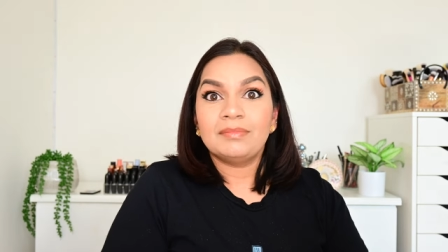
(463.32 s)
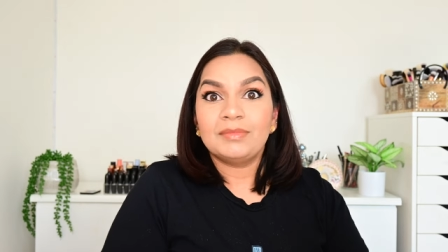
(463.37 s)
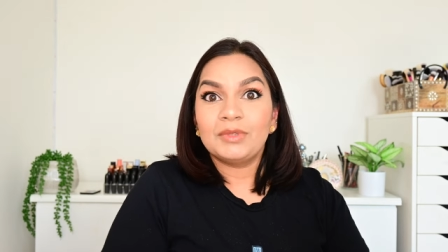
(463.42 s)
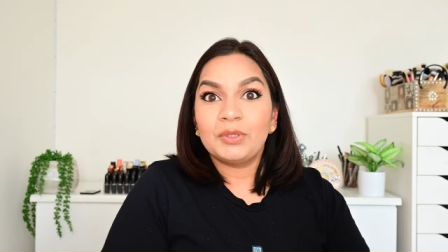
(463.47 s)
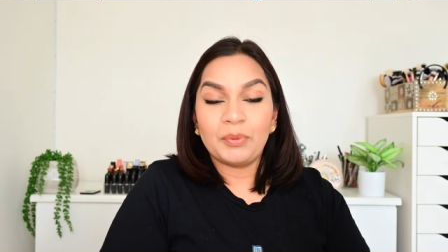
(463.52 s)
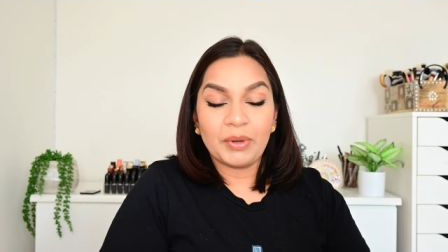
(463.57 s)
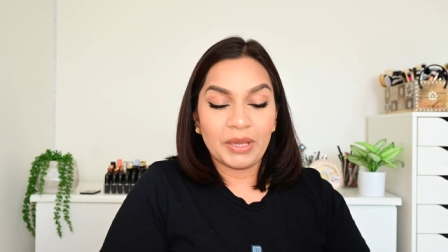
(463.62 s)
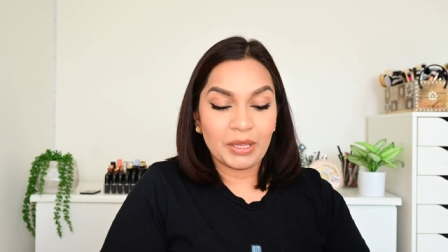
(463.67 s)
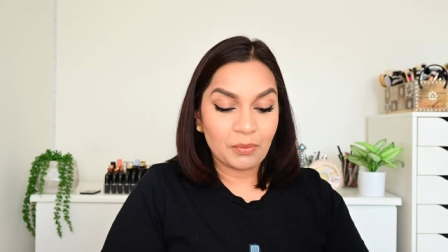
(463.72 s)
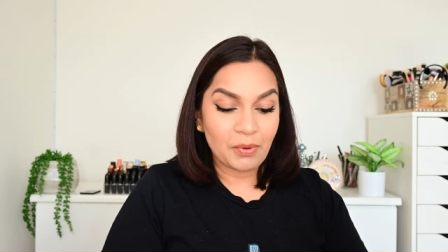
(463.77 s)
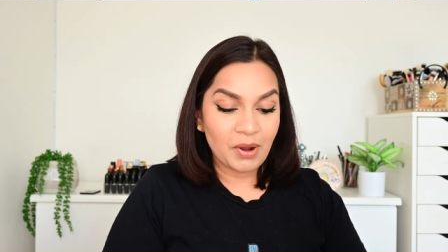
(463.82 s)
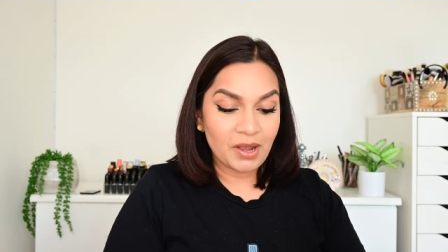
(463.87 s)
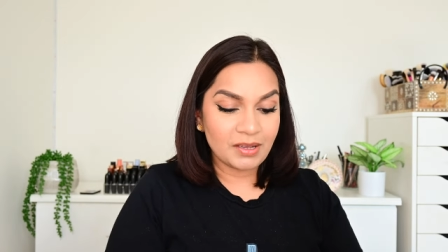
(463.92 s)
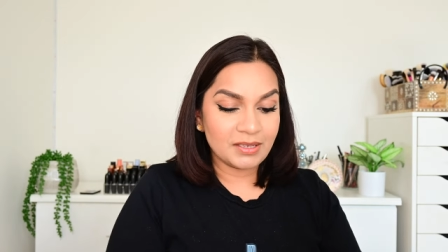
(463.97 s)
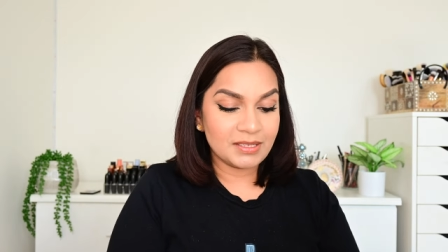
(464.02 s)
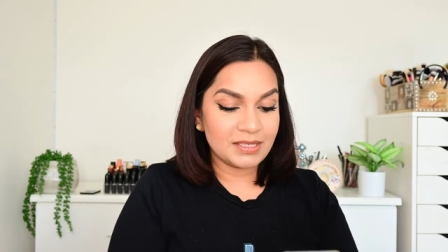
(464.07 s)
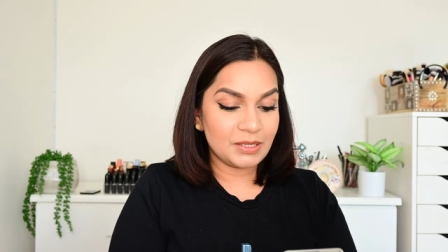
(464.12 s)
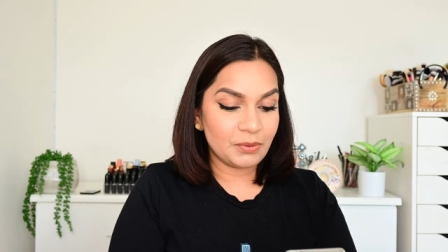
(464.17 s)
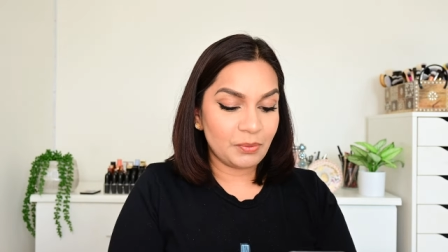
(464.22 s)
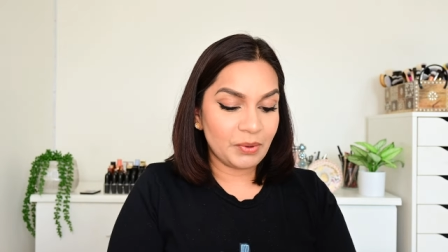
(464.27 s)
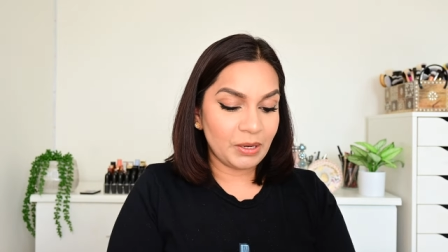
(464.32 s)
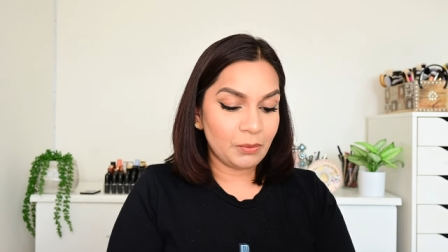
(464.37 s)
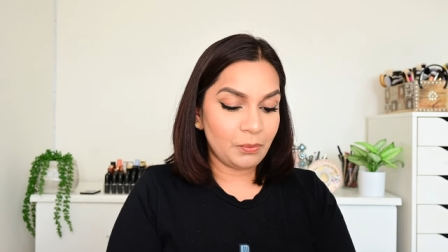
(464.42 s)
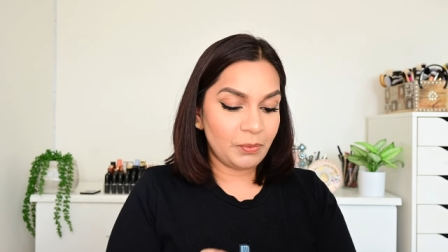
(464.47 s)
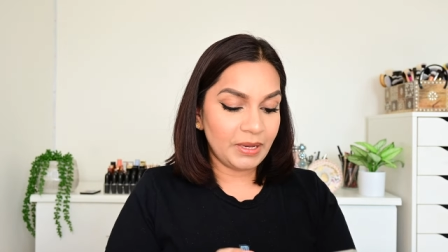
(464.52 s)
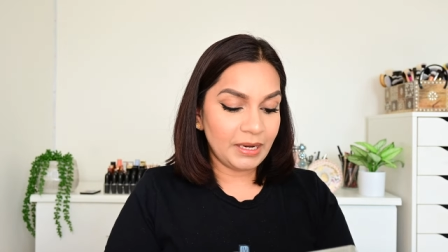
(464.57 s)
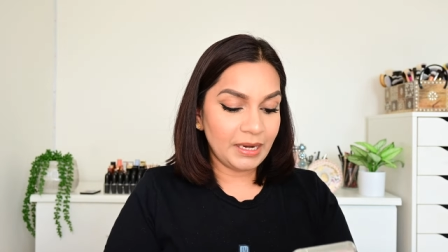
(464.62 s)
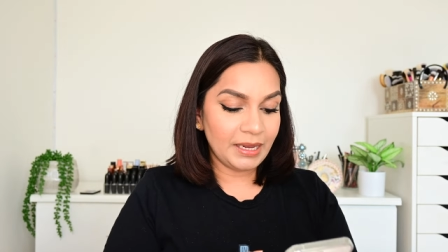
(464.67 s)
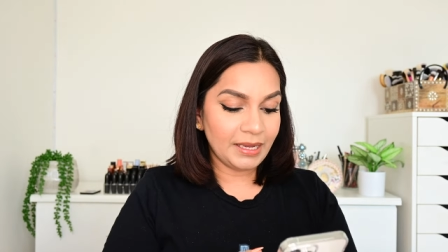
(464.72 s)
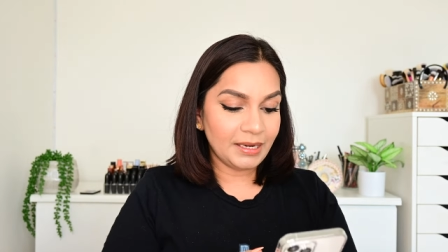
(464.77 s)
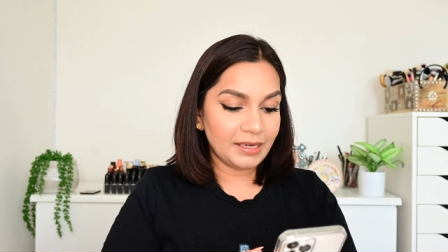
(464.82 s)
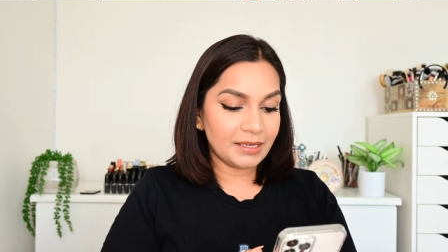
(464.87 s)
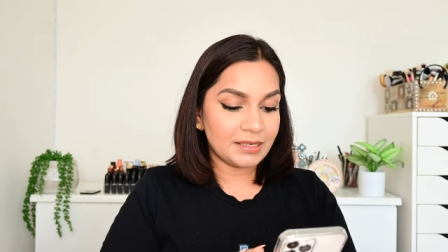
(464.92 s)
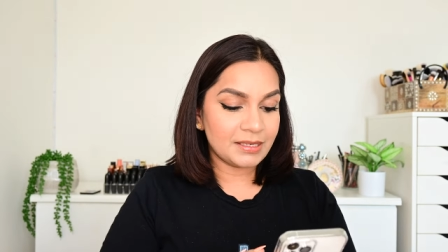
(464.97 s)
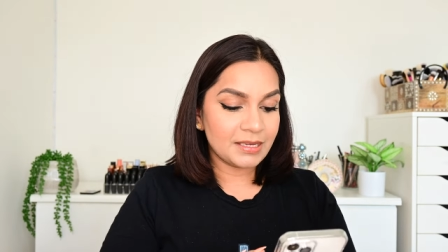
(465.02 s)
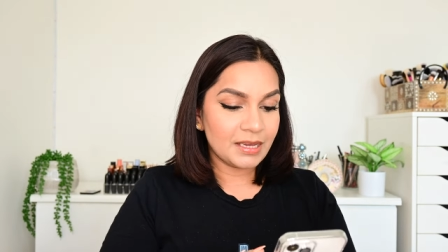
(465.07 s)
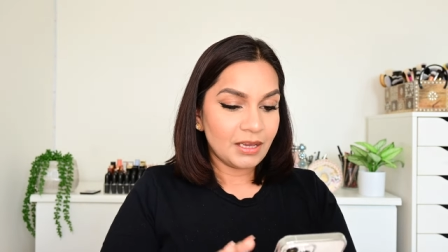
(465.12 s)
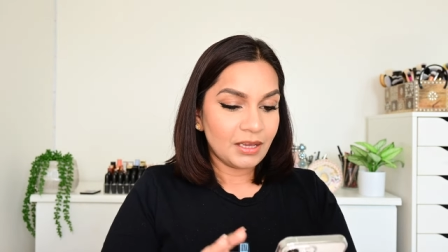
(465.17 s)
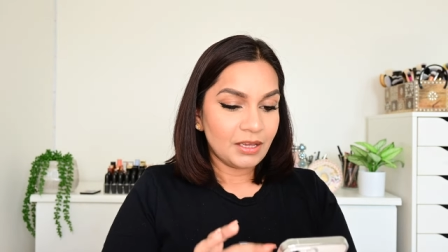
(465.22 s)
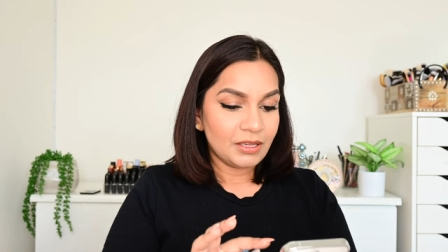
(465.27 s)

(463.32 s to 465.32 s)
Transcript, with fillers: the way it was, the way we laid it.